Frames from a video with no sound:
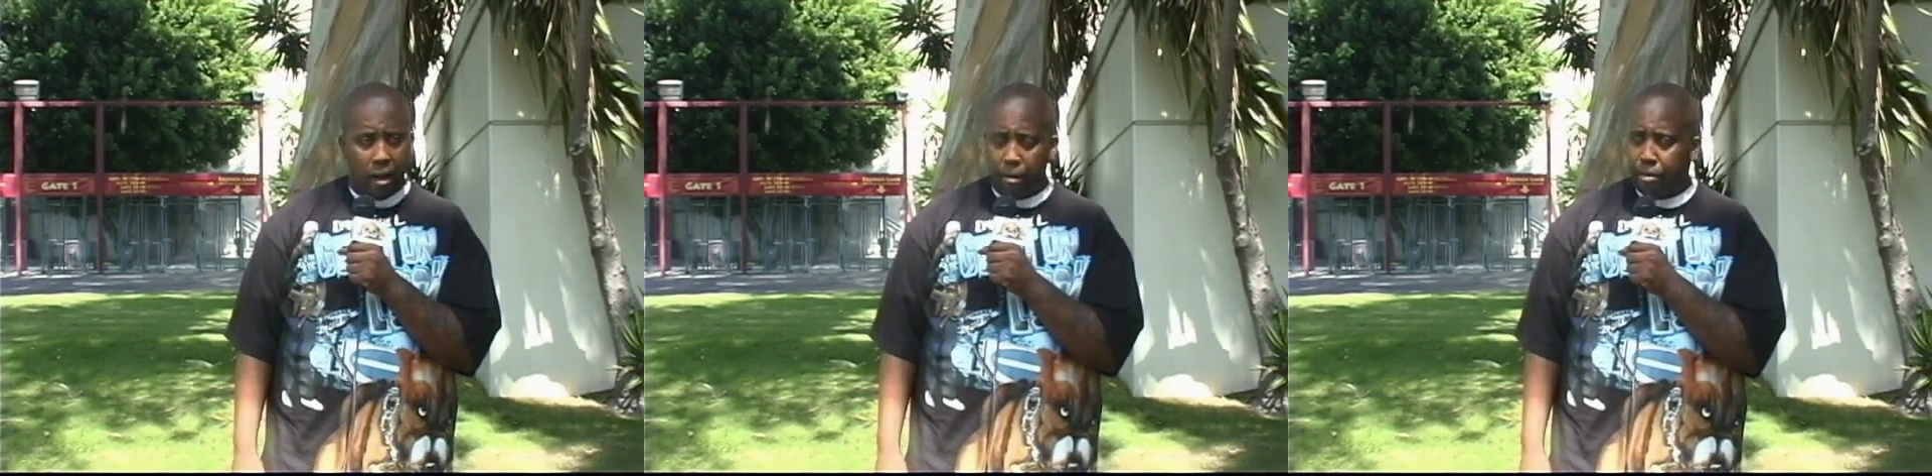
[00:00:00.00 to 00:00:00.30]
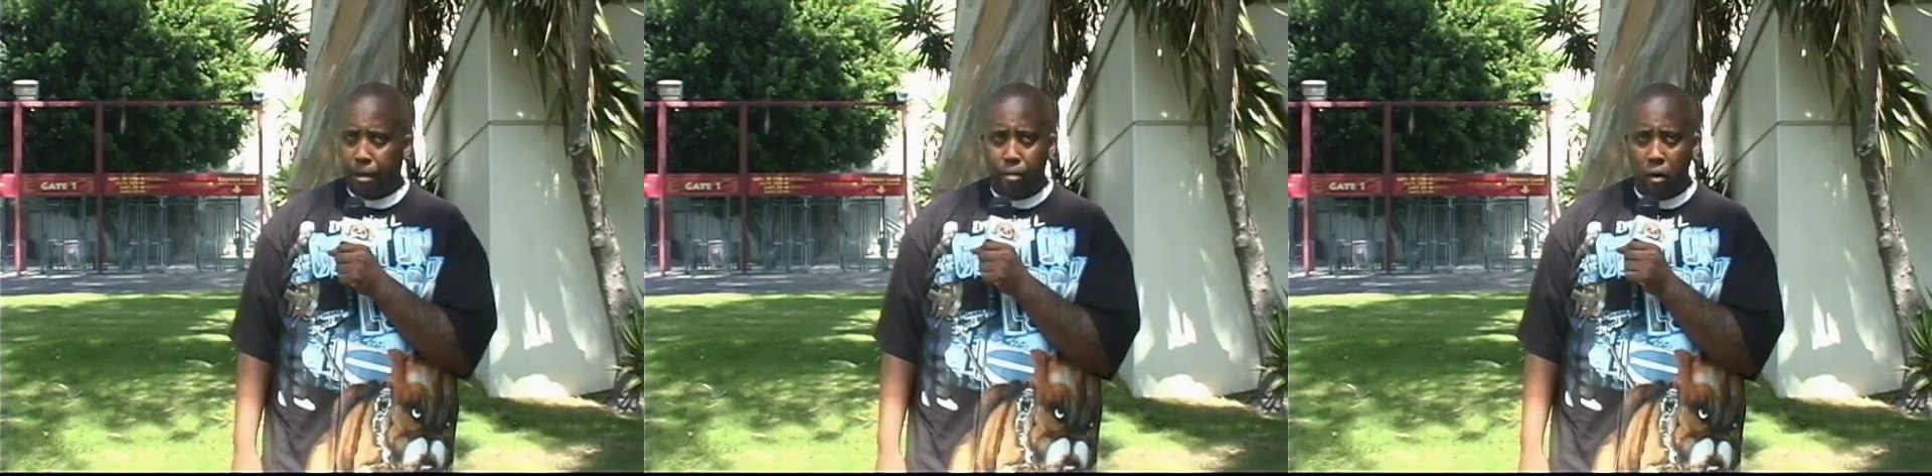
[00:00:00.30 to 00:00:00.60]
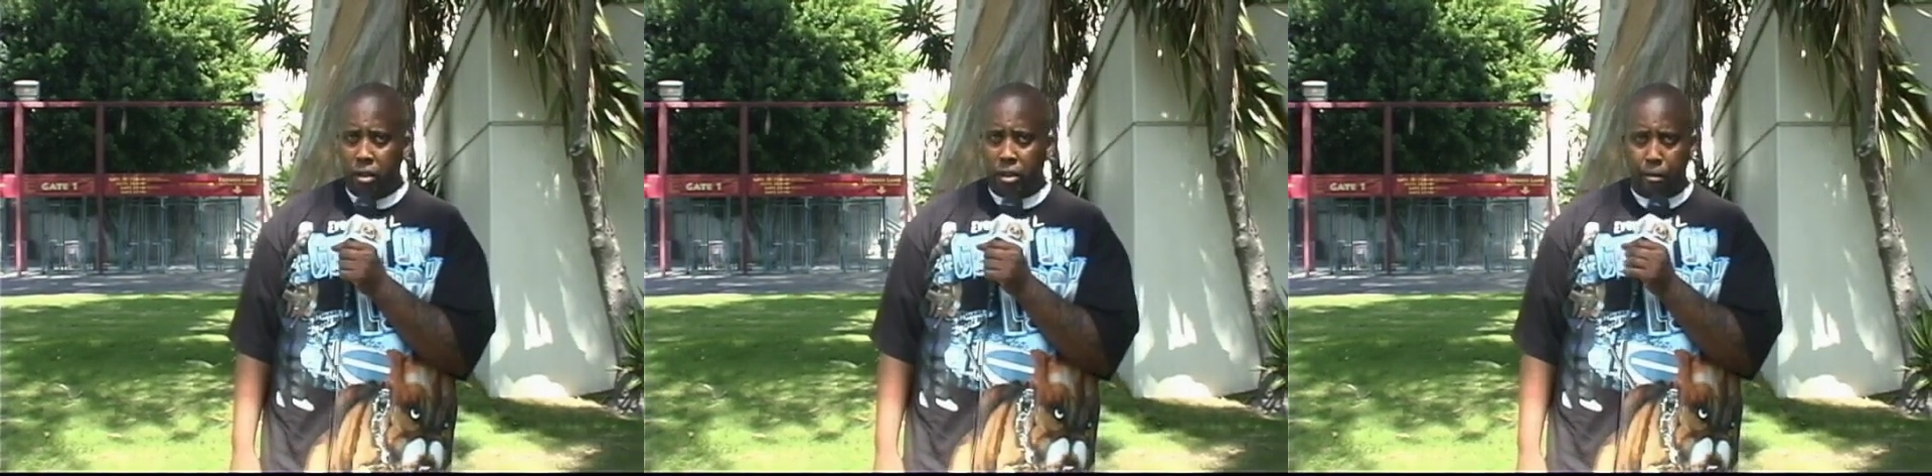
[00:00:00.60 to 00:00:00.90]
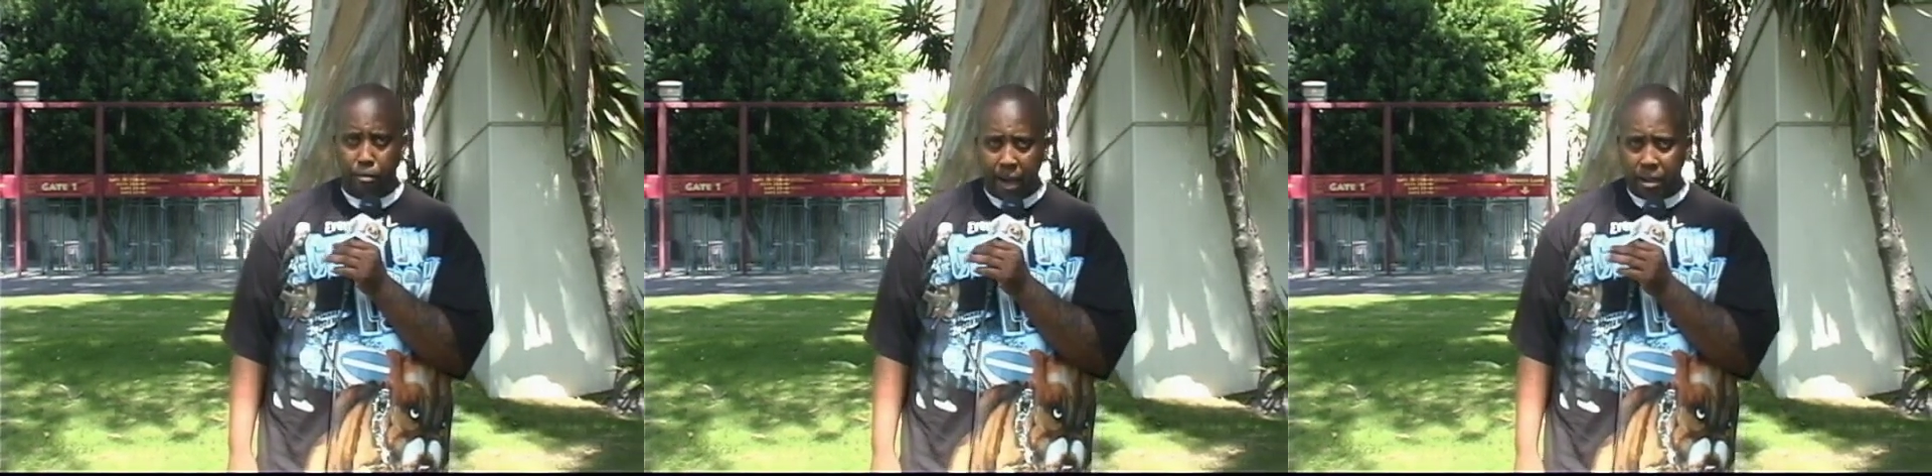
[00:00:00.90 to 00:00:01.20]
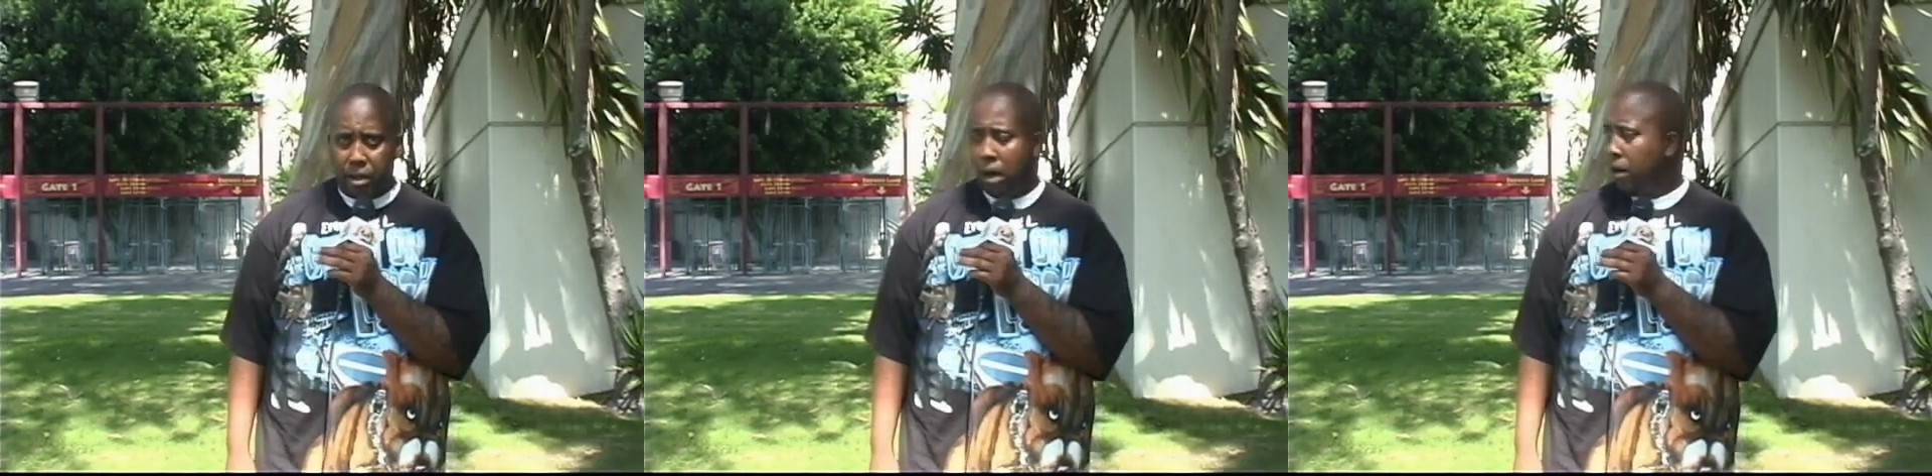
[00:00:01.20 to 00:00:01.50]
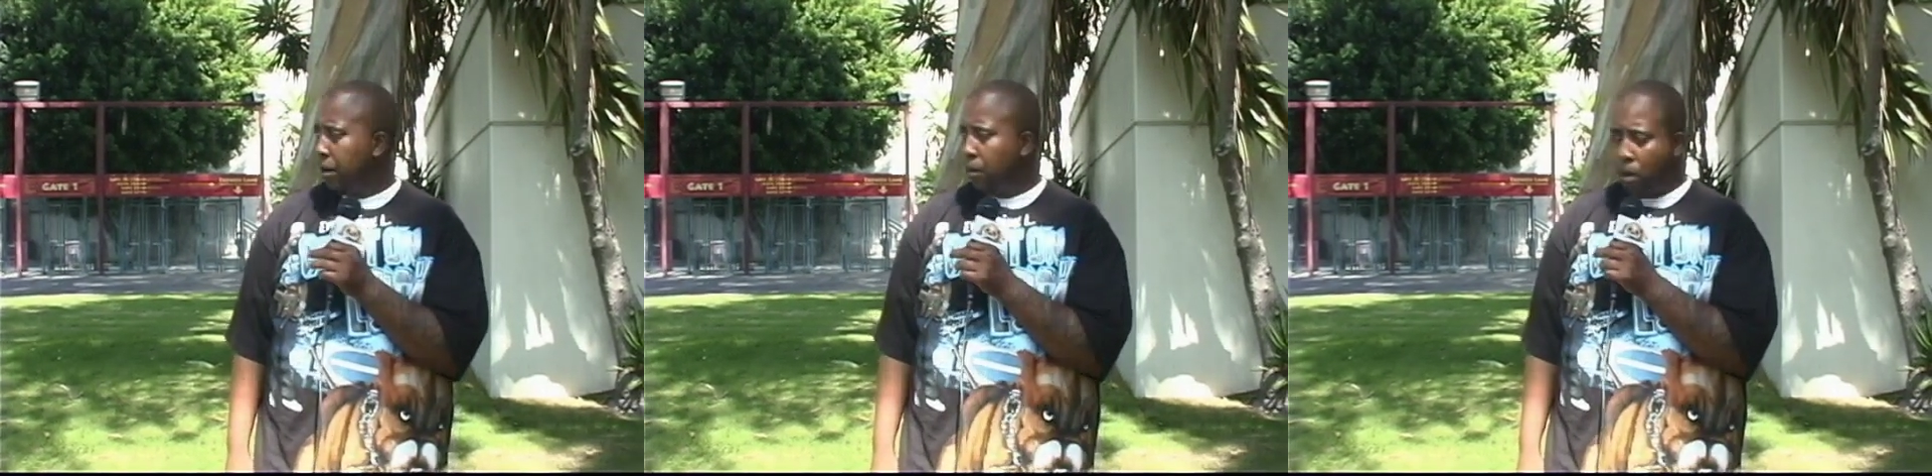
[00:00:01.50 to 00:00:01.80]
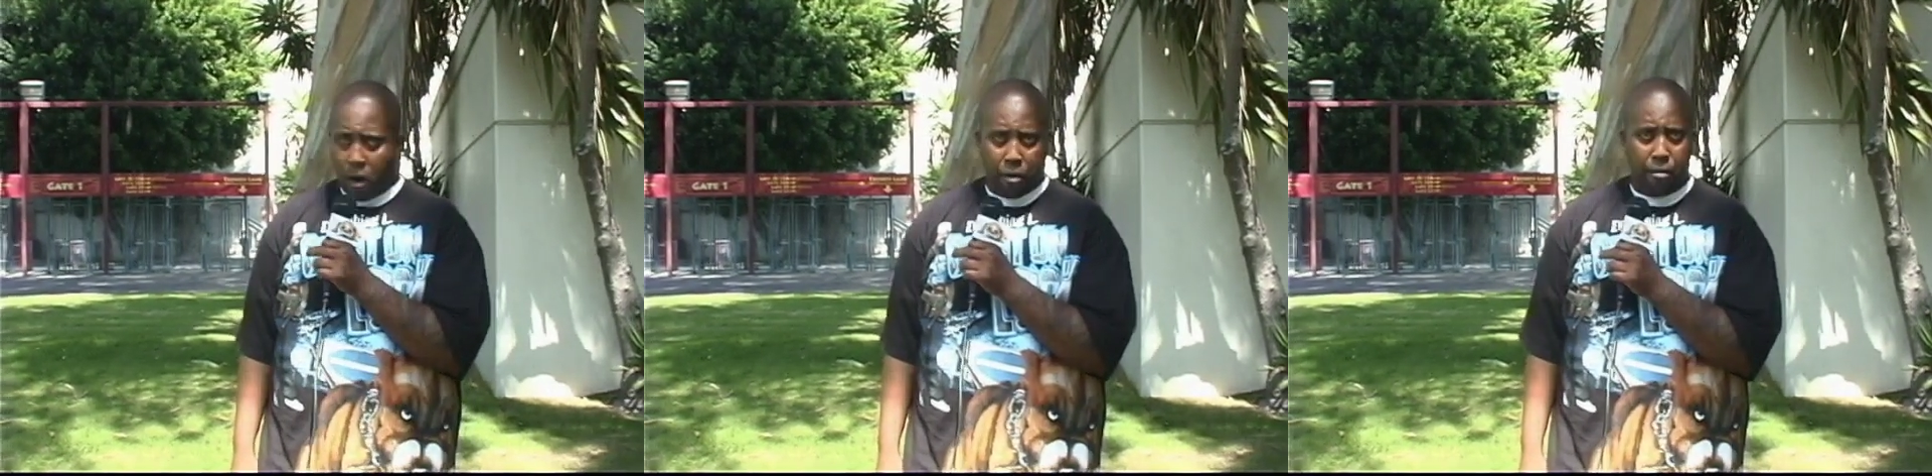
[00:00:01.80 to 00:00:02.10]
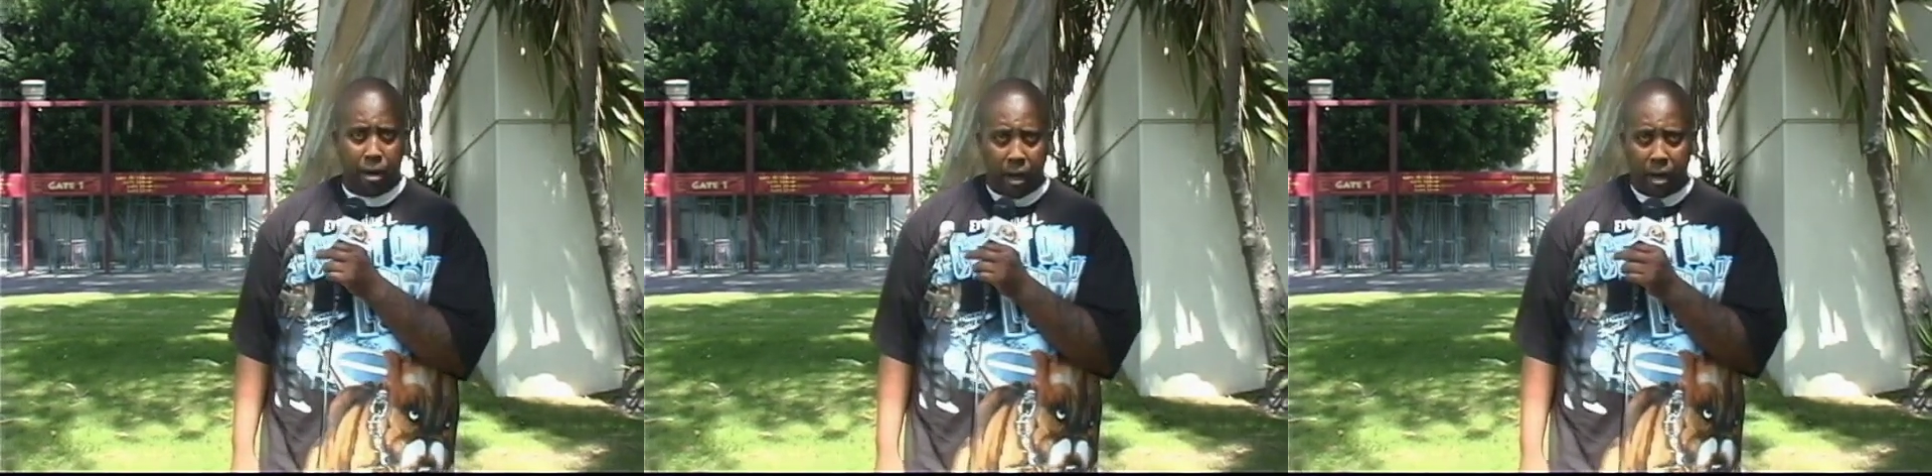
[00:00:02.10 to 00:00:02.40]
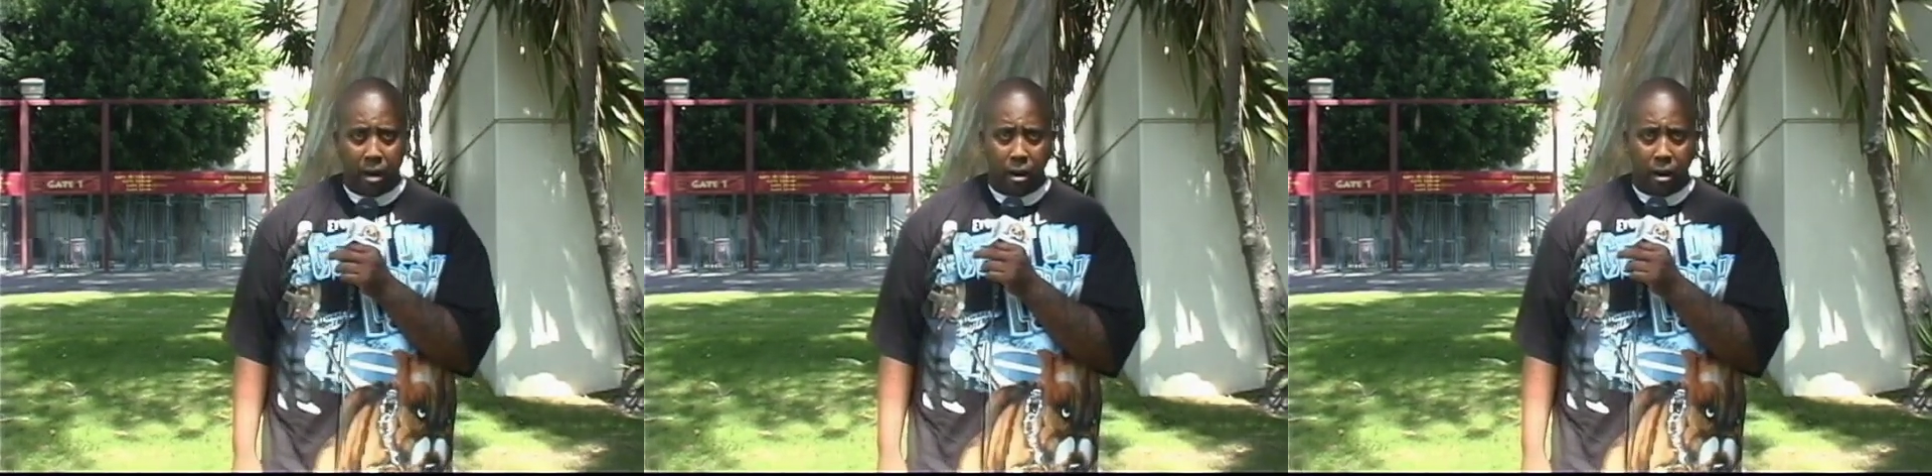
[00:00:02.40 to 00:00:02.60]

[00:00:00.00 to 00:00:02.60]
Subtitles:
Pit bull is the best dog in the world to me.